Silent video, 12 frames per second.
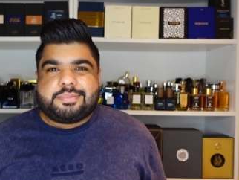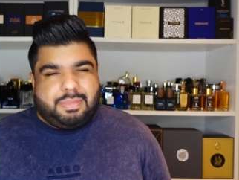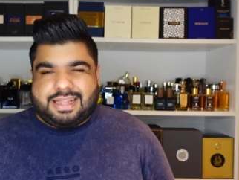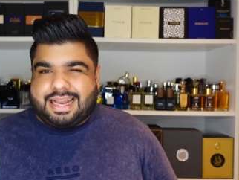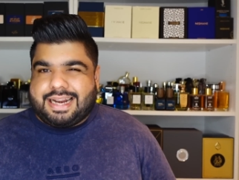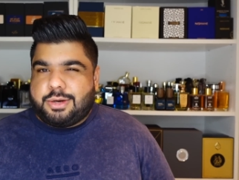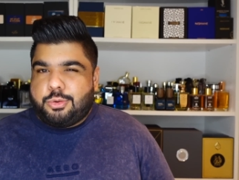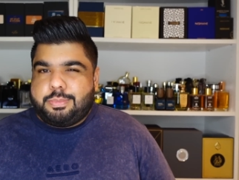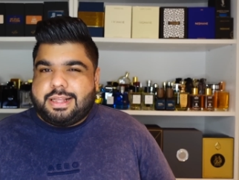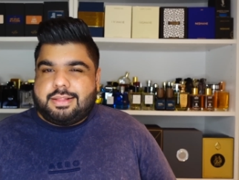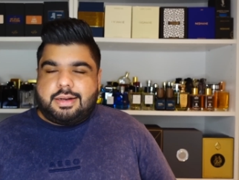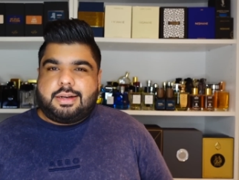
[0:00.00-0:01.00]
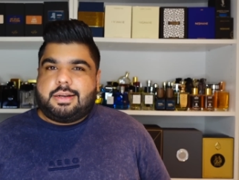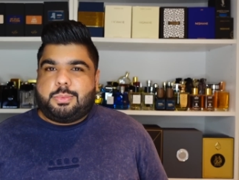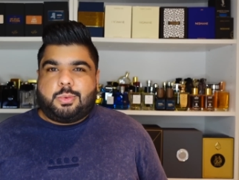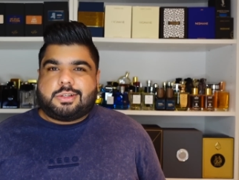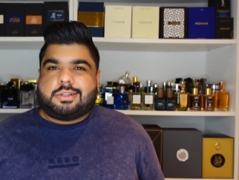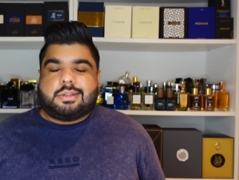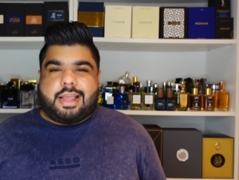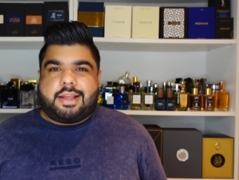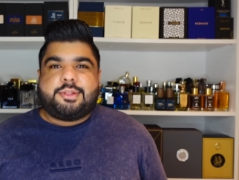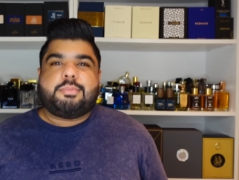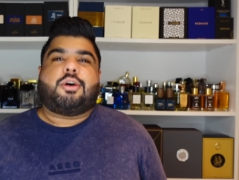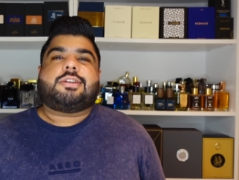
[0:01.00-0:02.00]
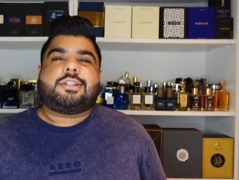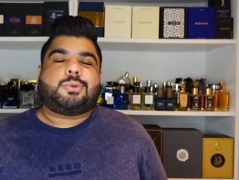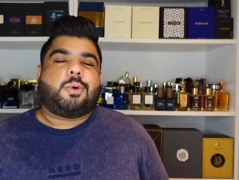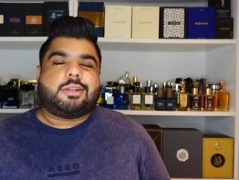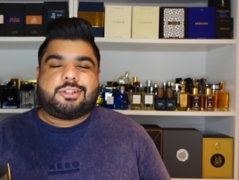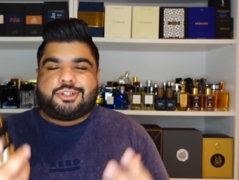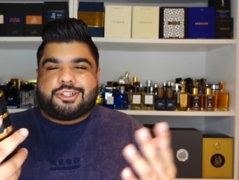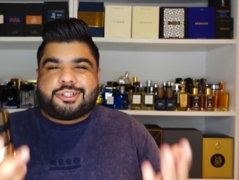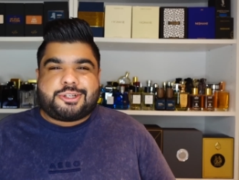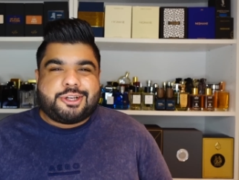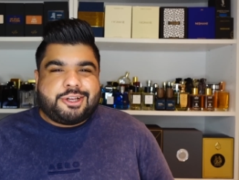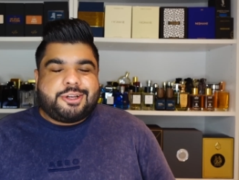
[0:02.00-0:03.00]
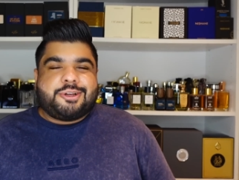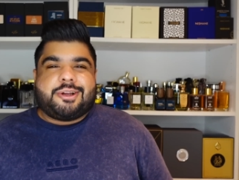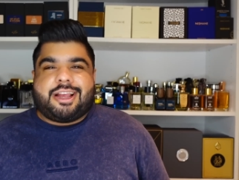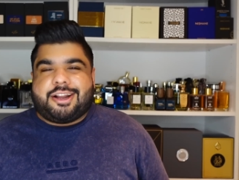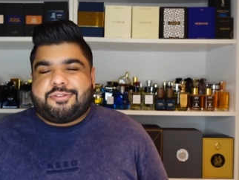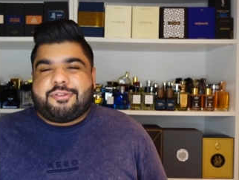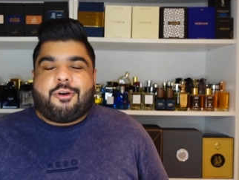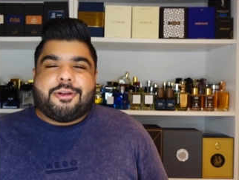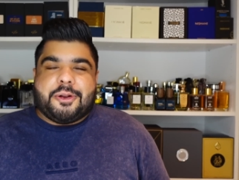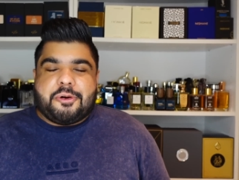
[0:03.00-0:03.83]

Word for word: By that I don't mean that it wasn't there in the box, it was, it just had fallen